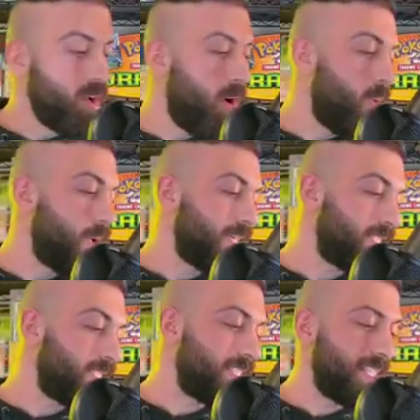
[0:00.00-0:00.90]

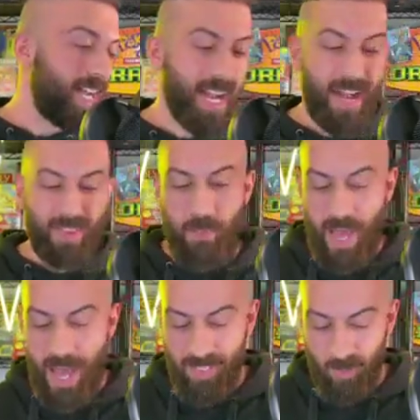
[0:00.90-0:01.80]
always, I got the
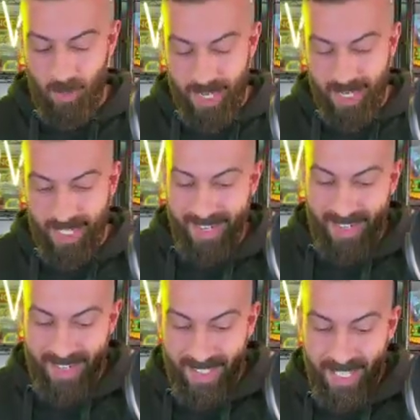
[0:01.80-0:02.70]
bags ready to
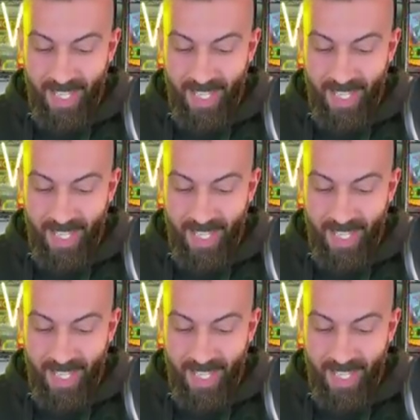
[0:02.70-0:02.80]
go.